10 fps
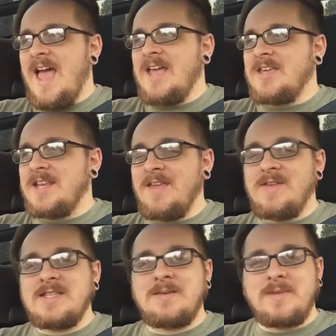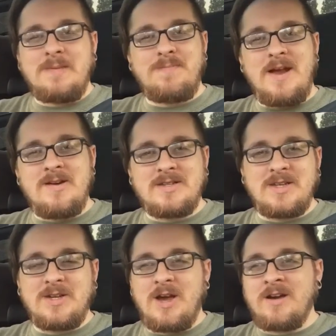could give you some
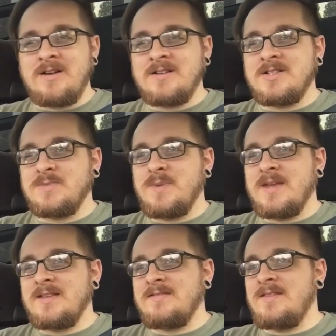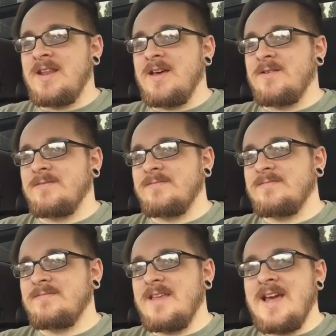comparison cars, but, you know,
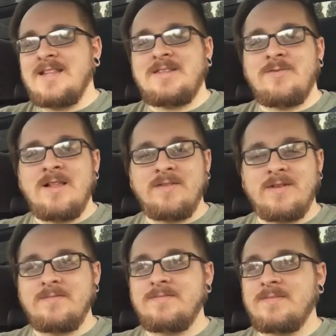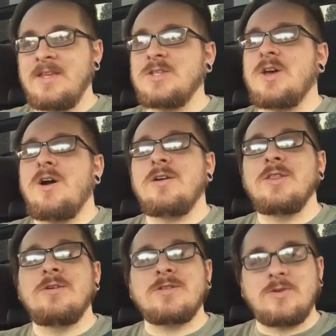that's irrelevant. This car
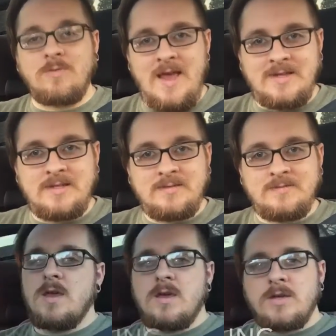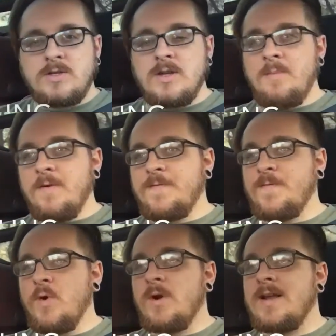looks great. So number
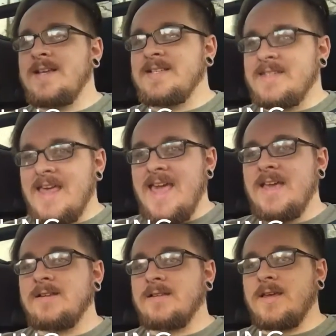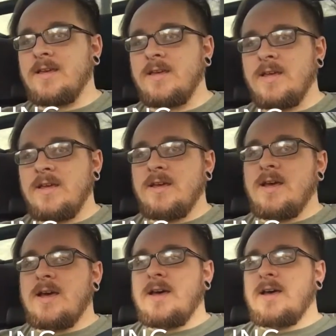4 is the handling.
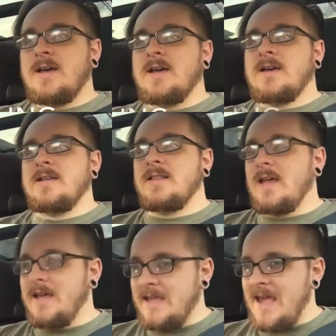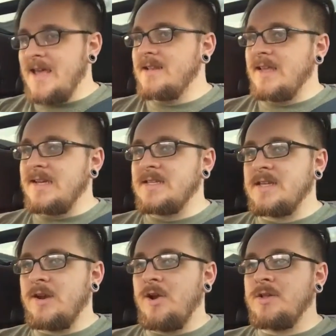Again, like I
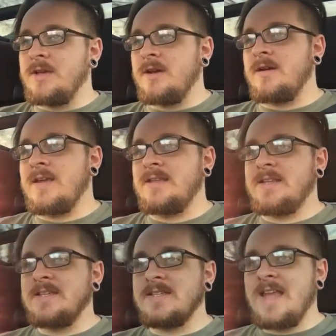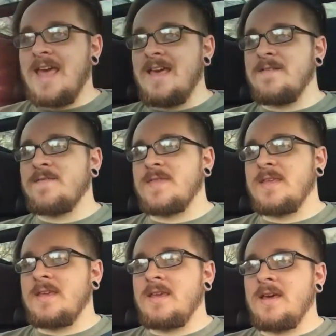said earlier, it doesn't have
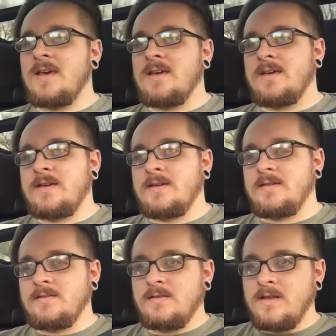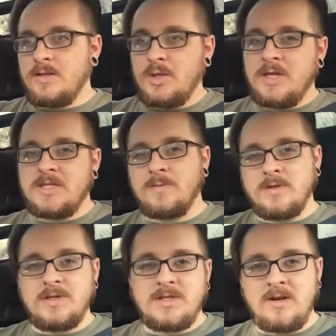the
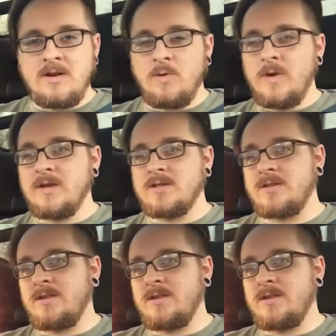adjustable steering wheel so that